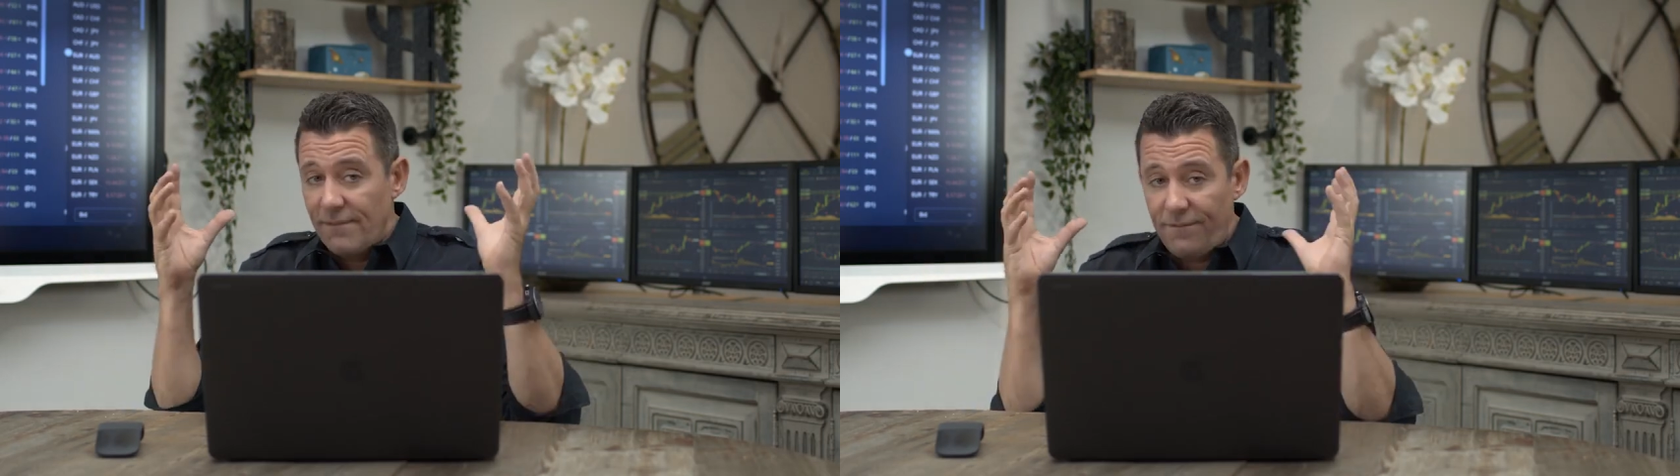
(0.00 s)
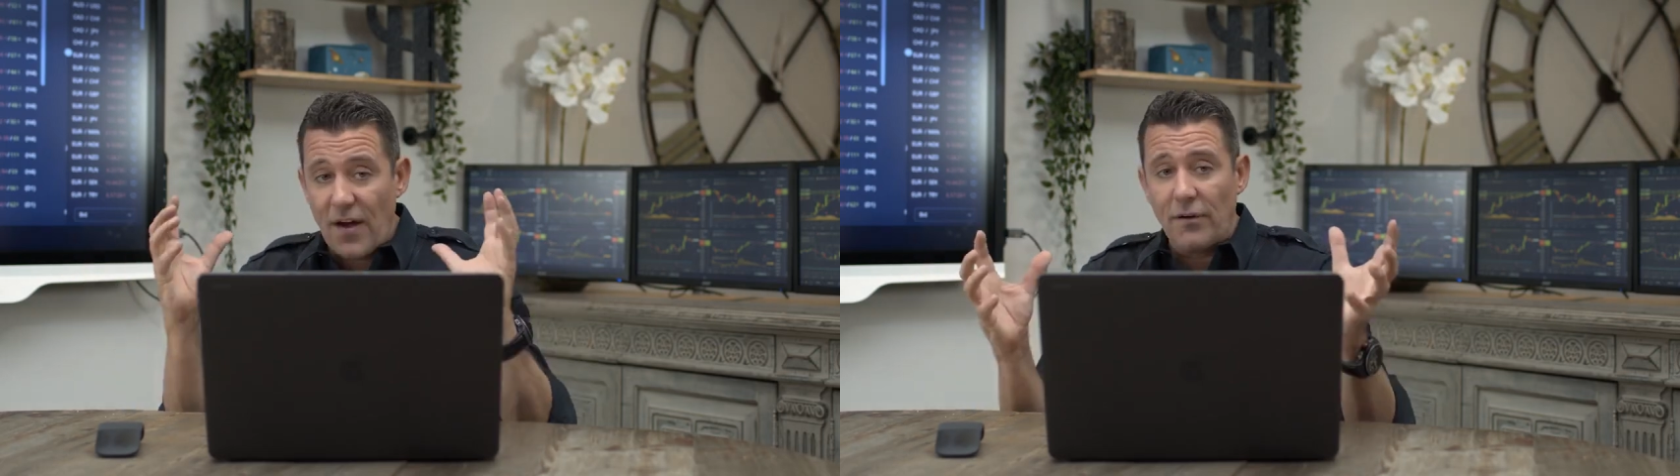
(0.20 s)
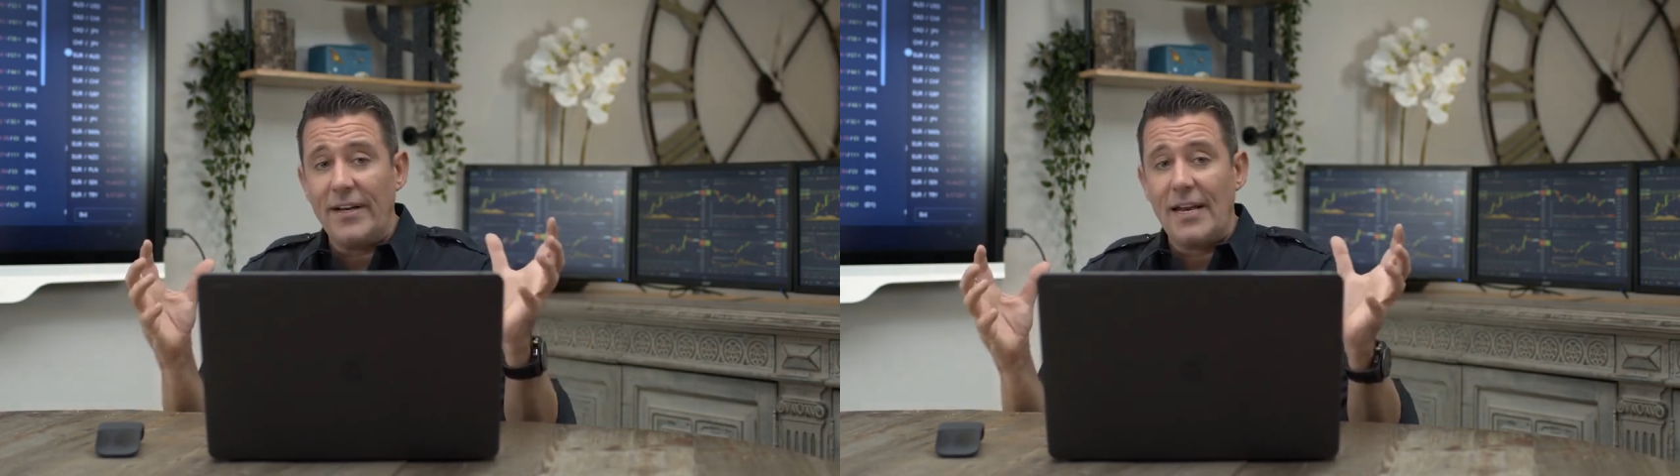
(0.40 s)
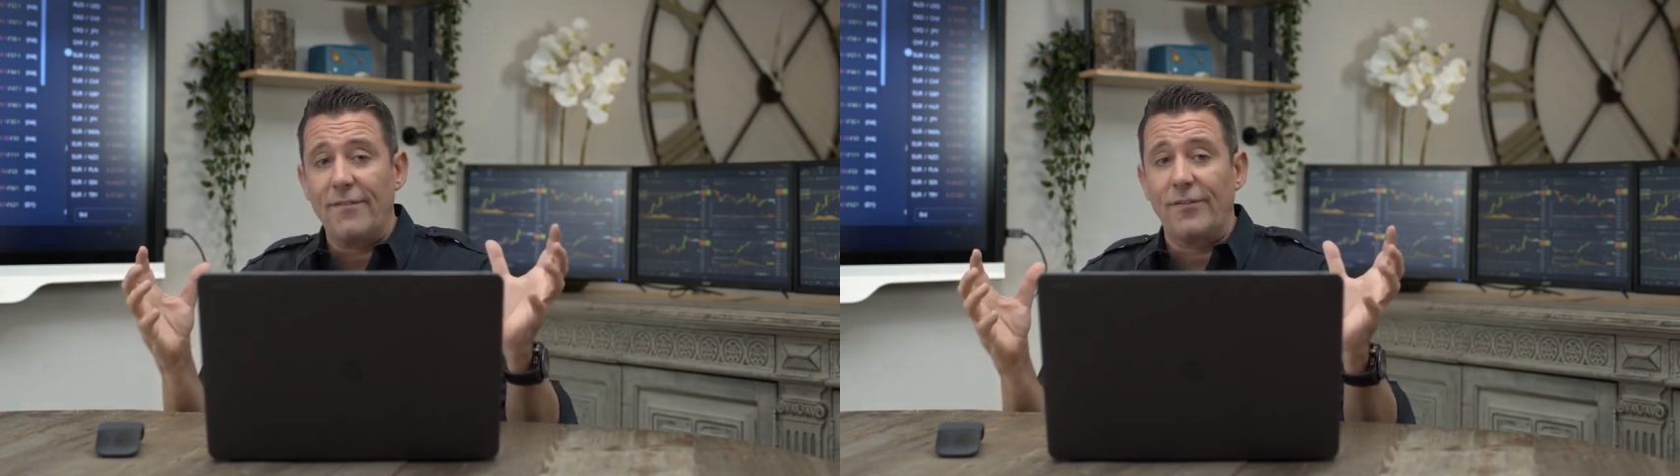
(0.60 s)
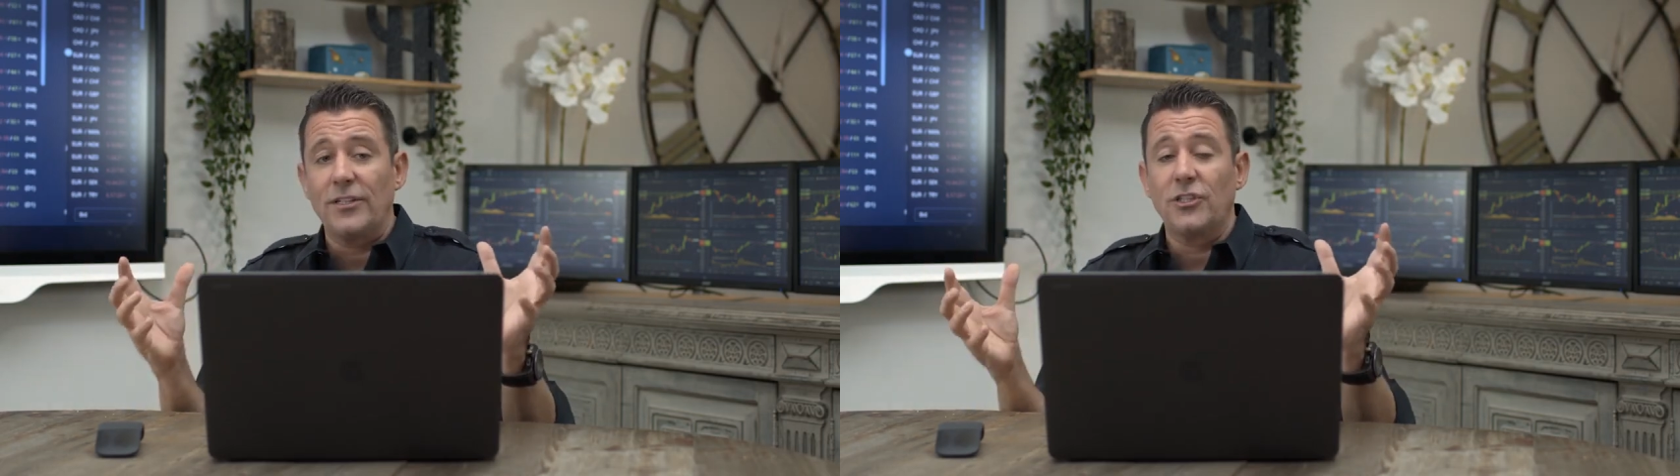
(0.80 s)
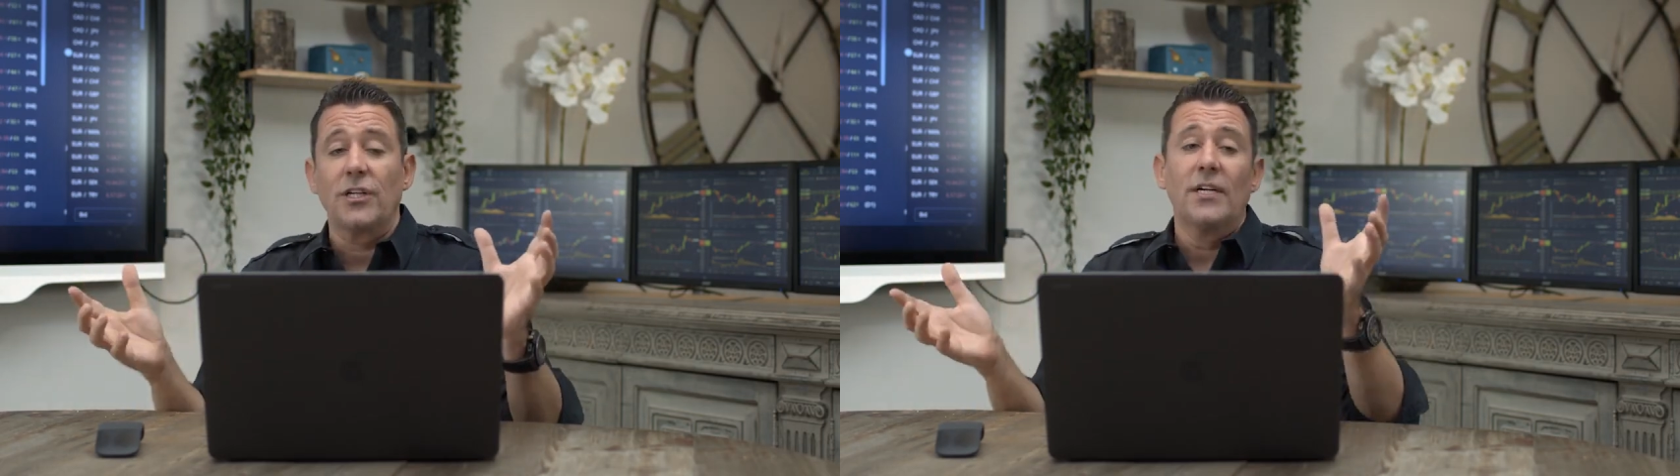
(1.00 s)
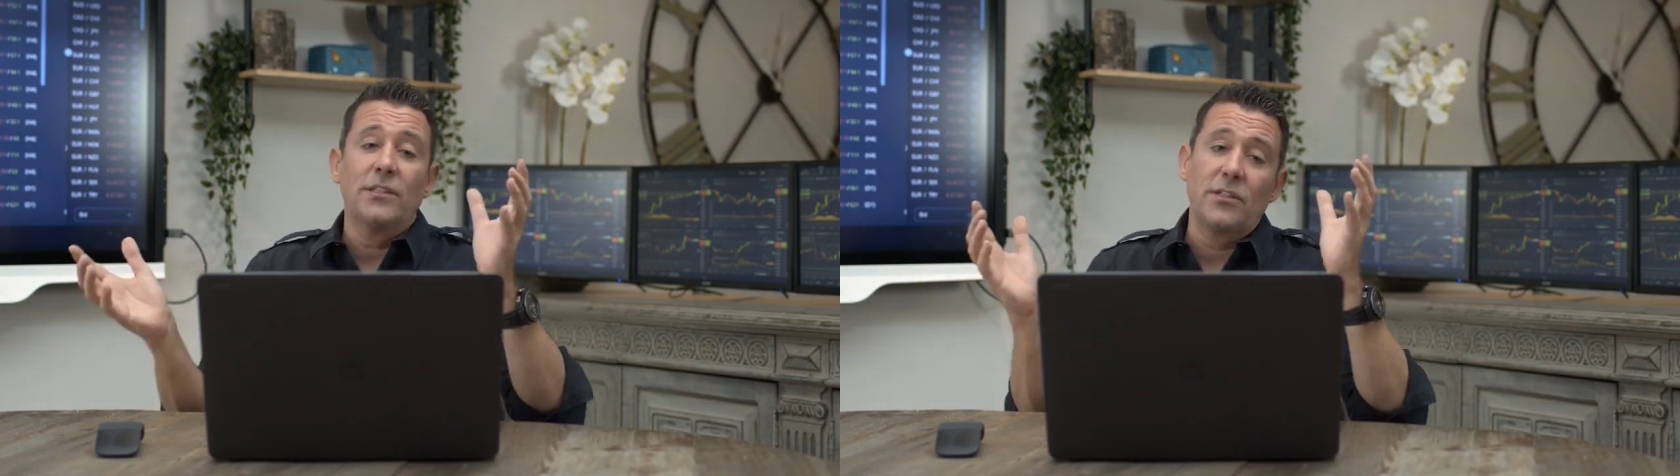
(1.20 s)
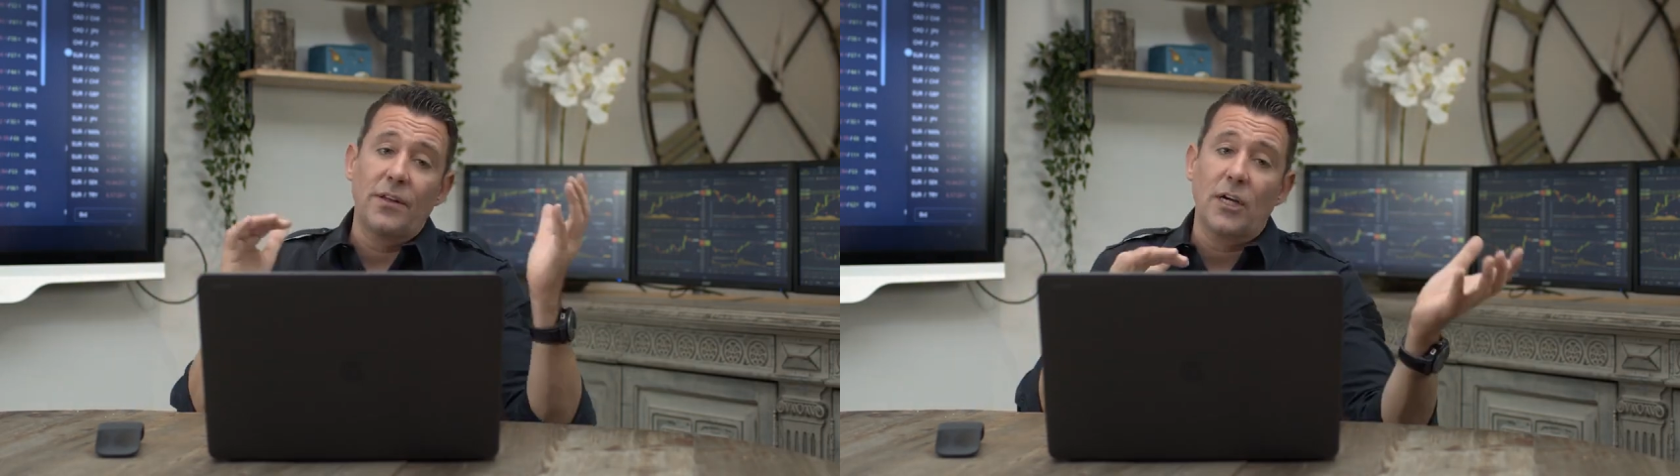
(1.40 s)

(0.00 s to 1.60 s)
very leveraged to